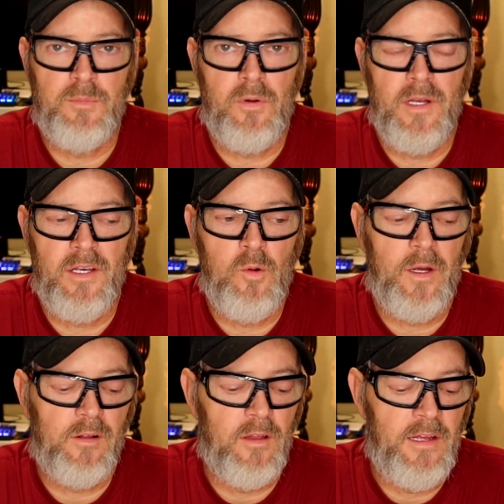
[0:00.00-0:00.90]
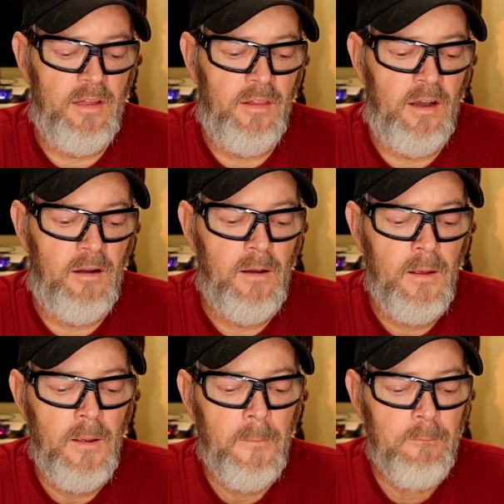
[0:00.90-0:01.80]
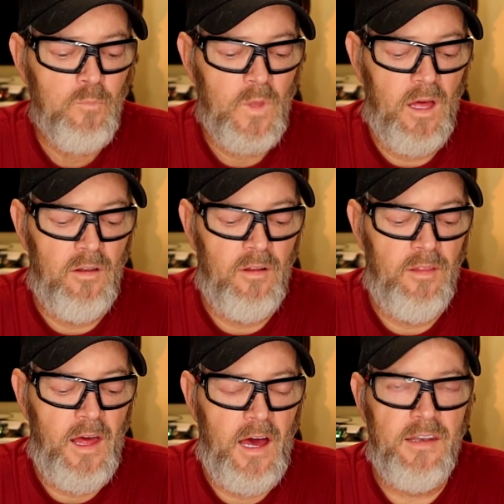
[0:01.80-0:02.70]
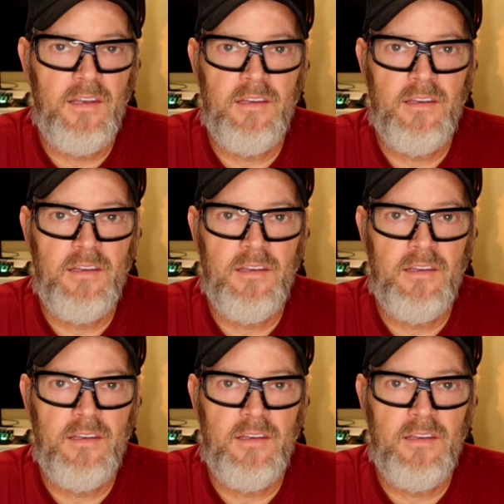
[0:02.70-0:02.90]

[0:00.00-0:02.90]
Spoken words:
pretty quickly in there. Other than that,